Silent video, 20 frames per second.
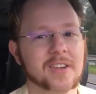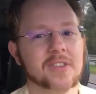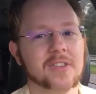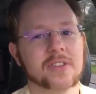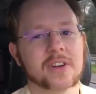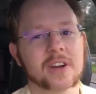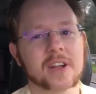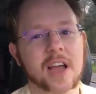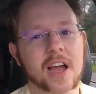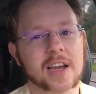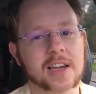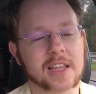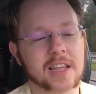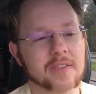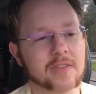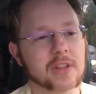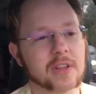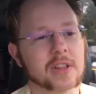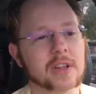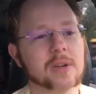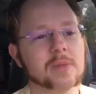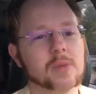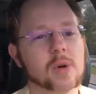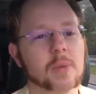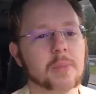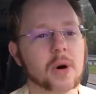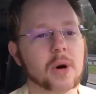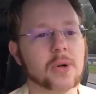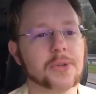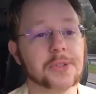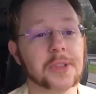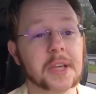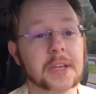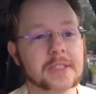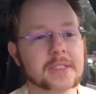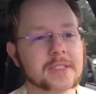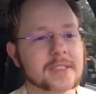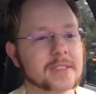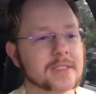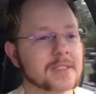for God to give you a little more
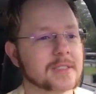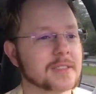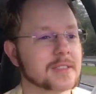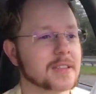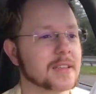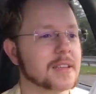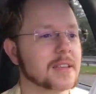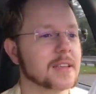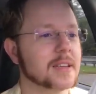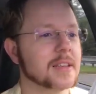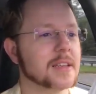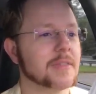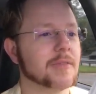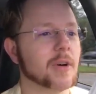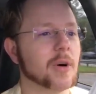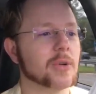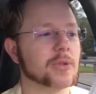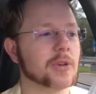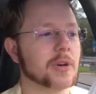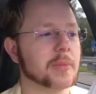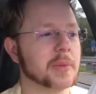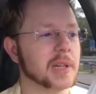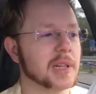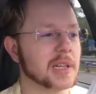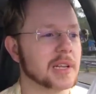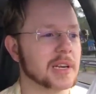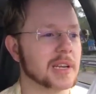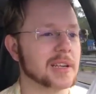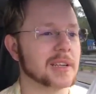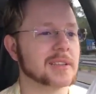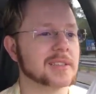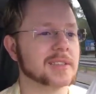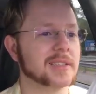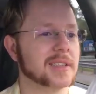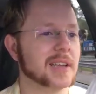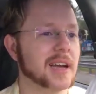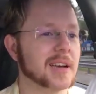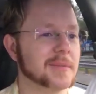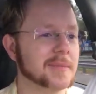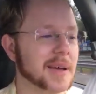boldness, vulnerability. It's
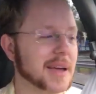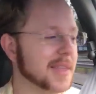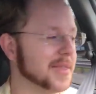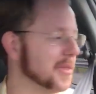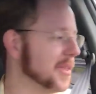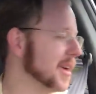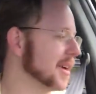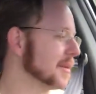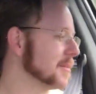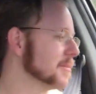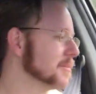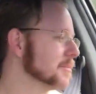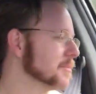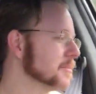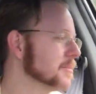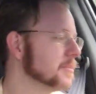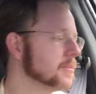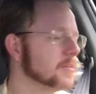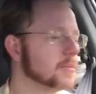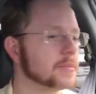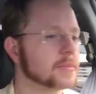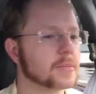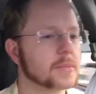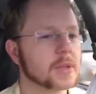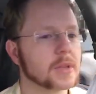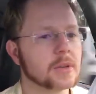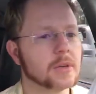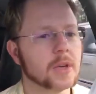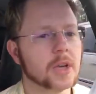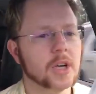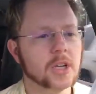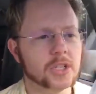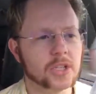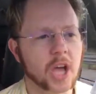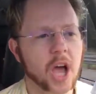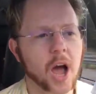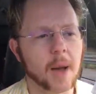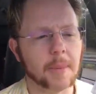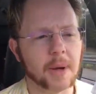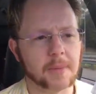not a bad thing.
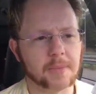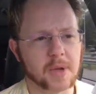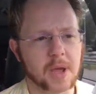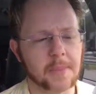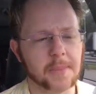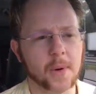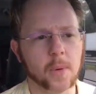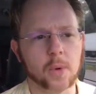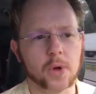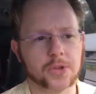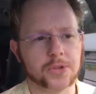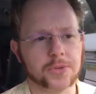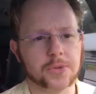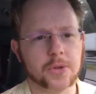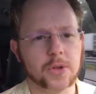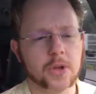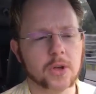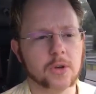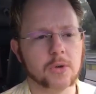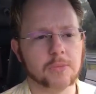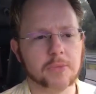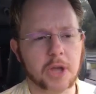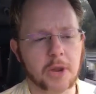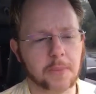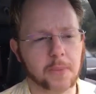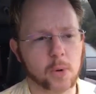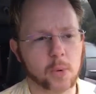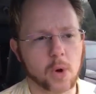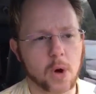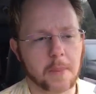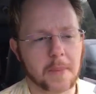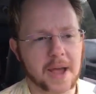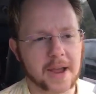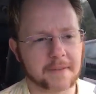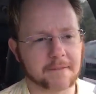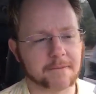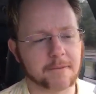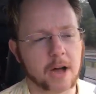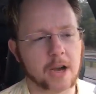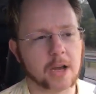Yeah, but people will
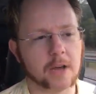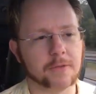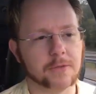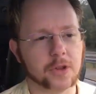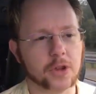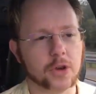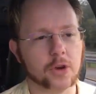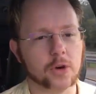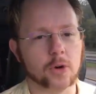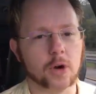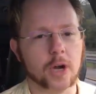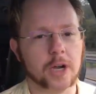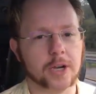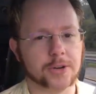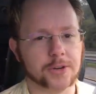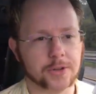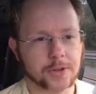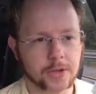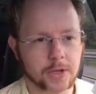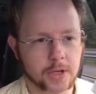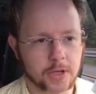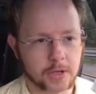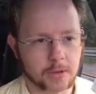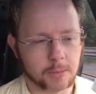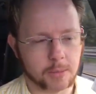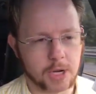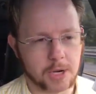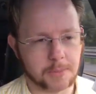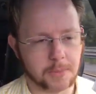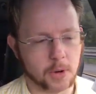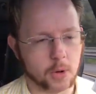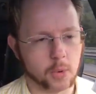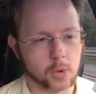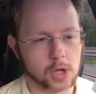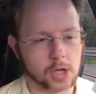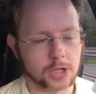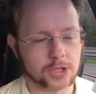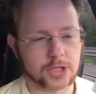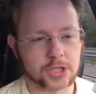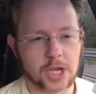make fun of you, and people
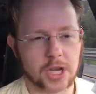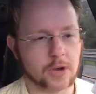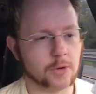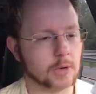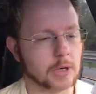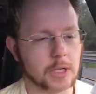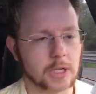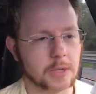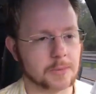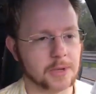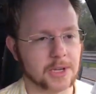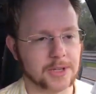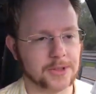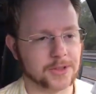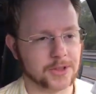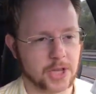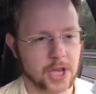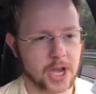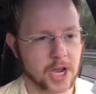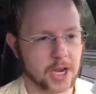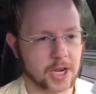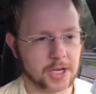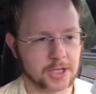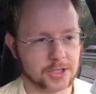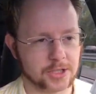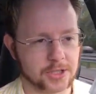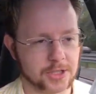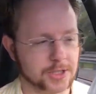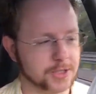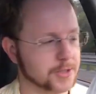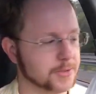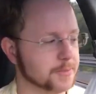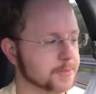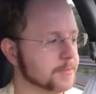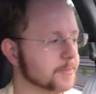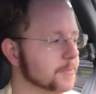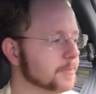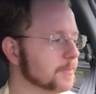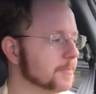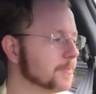will say really mean things, and
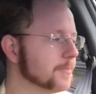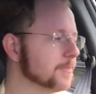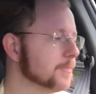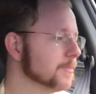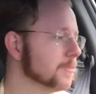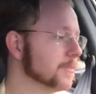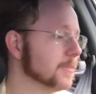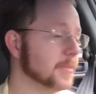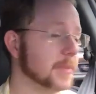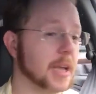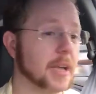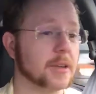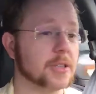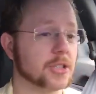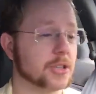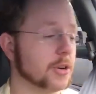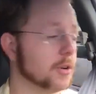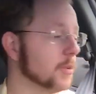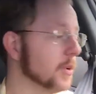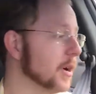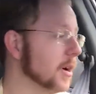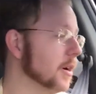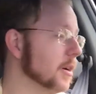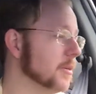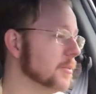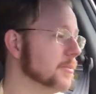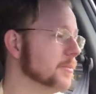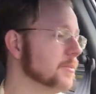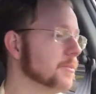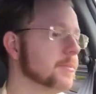they sure will.